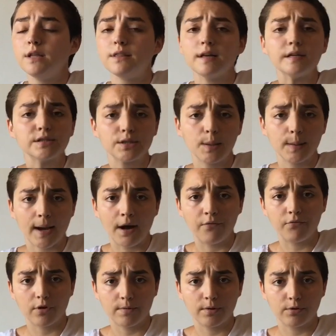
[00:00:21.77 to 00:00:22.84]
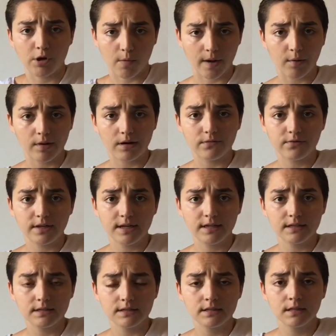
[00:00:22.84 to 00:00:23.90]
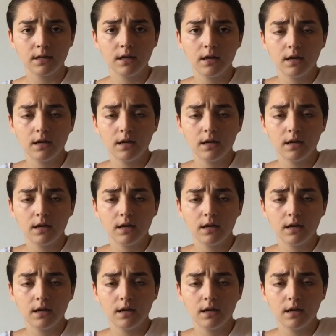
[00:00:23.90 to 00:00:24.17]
things to look out for when grabbing one of these.